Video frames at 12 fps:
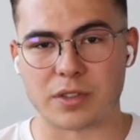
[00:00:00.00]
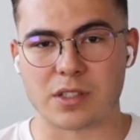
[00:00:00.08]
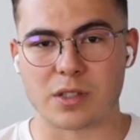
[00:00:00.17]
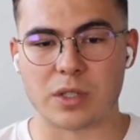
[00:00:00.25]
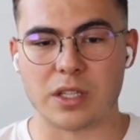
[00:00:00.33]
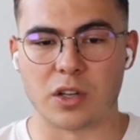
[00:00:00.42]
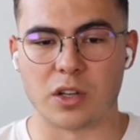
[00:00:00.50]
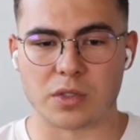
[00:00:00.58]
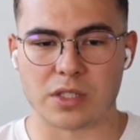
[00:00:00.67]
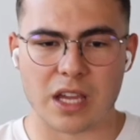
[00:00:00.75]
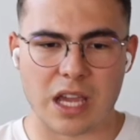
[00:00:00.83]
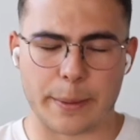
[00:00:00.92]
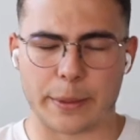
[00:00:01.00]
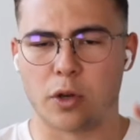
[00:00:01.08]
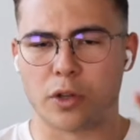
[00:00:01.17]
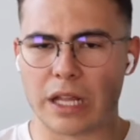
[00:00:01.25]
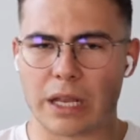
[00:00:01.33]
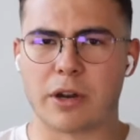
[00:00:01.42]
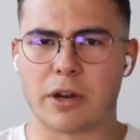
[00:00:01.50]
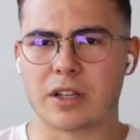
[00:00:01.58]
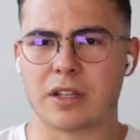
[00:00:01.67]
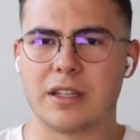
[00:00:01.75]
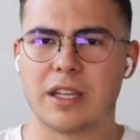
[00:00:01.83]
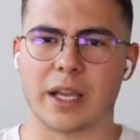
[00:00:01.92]
So he knows about online
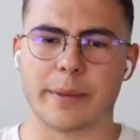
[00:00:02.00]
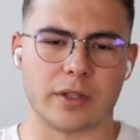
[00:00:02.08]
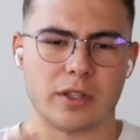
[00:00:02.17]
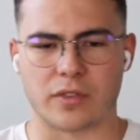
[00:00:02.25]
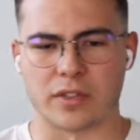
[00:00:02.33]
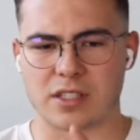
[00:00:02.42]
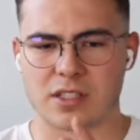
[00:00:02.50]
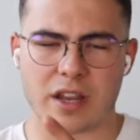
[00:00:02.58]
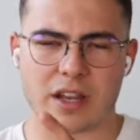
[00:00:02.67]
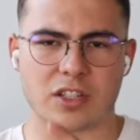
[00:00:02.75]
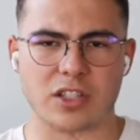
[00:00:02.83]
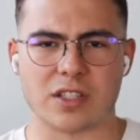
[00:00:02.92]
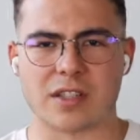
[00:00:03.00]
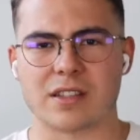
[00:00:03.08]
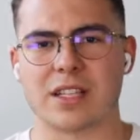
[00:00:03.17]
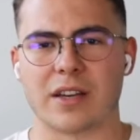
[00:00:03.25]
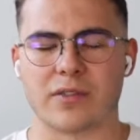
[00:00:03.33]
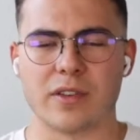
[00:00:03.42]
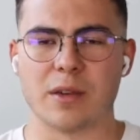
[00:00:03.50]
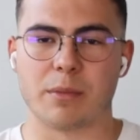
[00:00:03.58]
marketing, about different strategies and stuff,